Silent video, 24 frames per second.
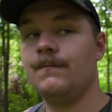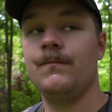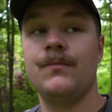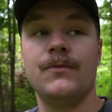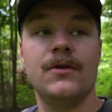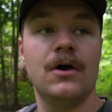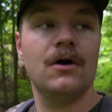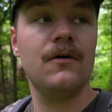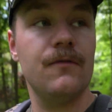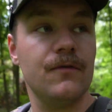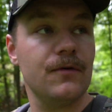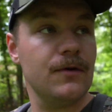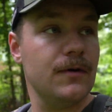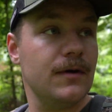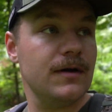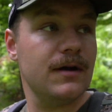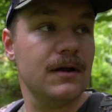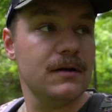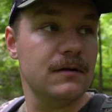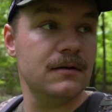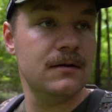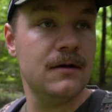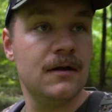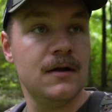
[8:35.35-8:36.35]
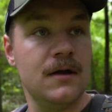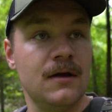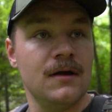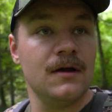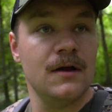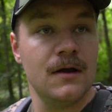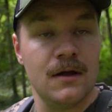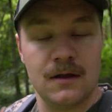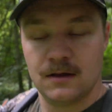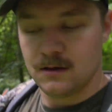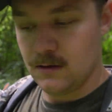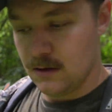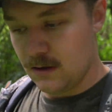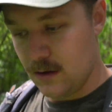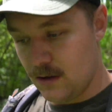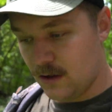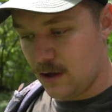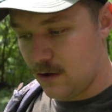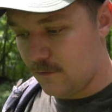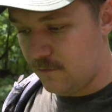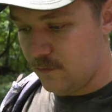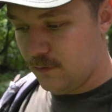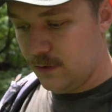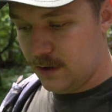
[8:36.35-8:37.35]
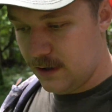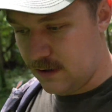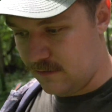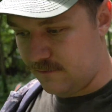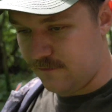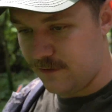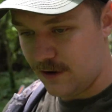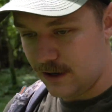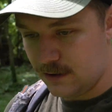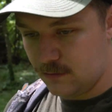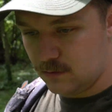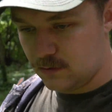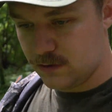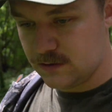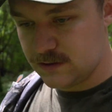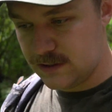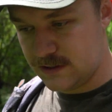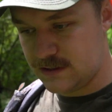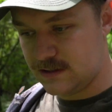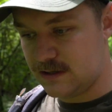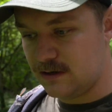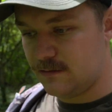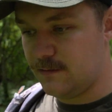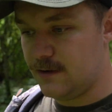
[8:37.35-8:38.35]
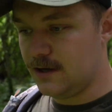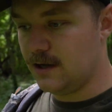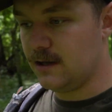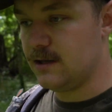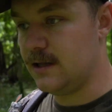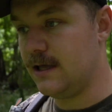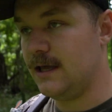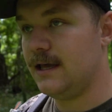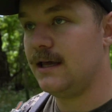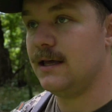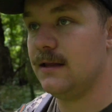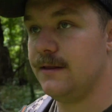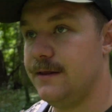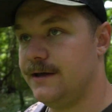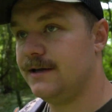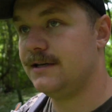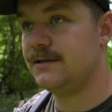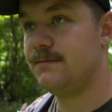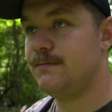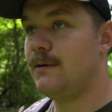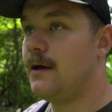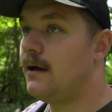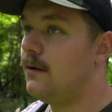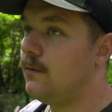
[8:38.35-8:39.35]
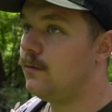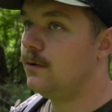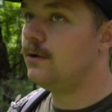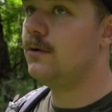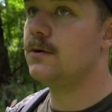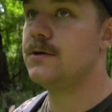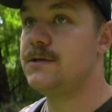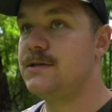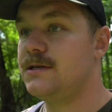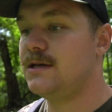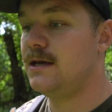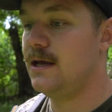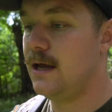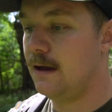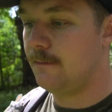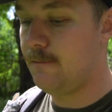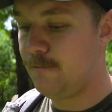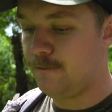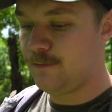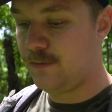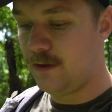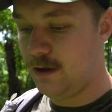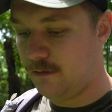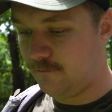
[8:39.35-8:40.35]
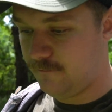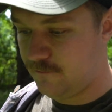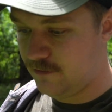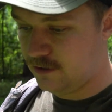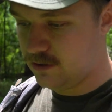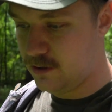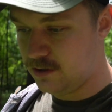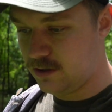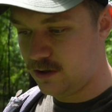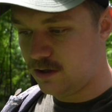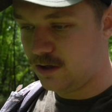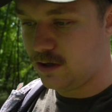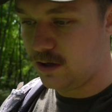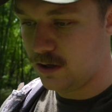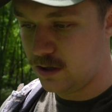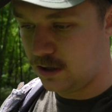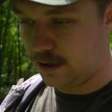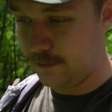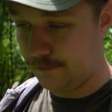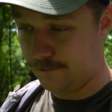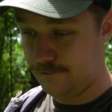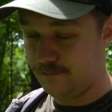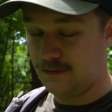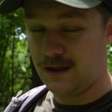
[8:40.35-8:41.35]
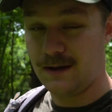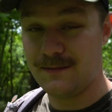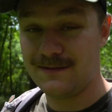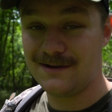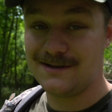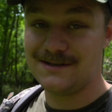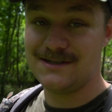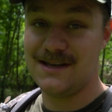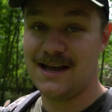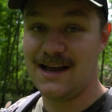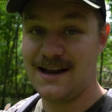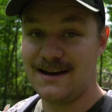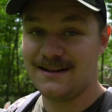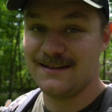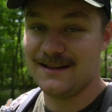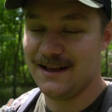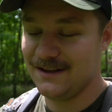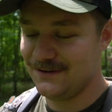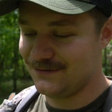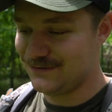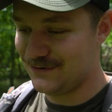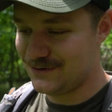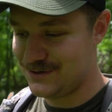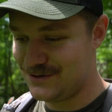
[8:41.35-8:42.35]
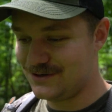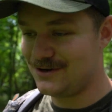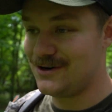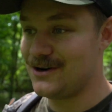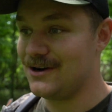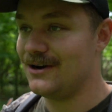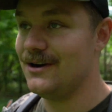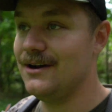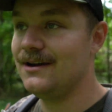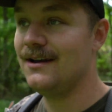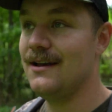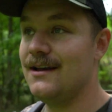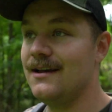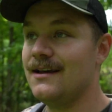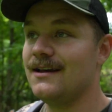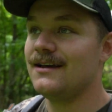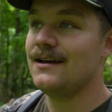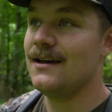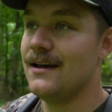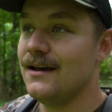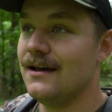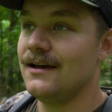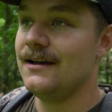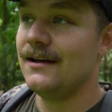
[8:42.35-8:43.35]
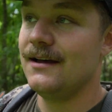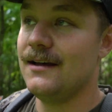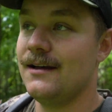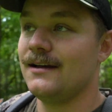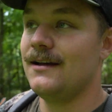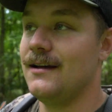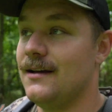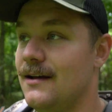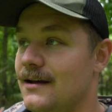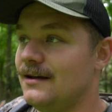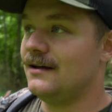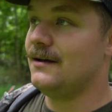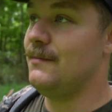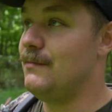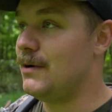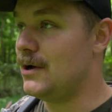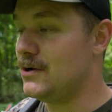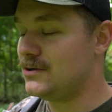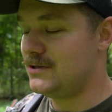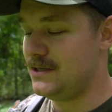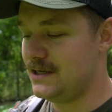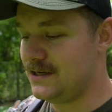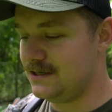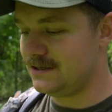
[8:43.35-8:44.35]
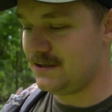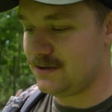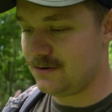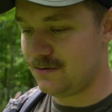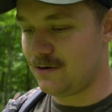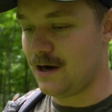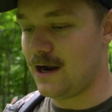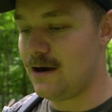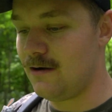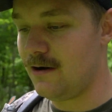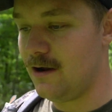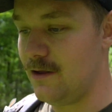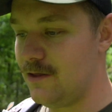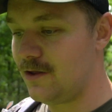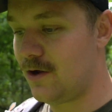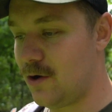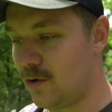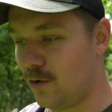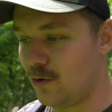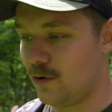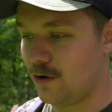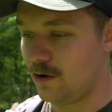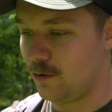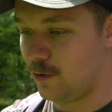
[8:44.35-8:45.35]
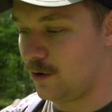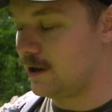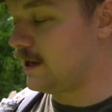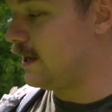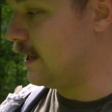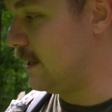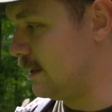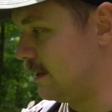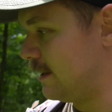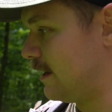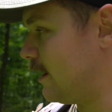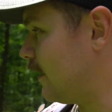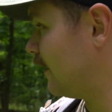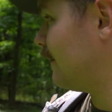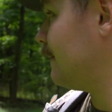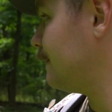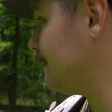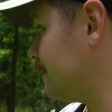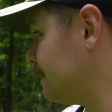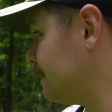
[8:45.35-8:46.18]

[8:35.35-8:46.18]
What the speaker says: hopefully we can find one that's gonna be on the hit list. But we will see. I'm feeling good, and I'm excited, that's for sure. Bow season's right around the corner. We're getting there.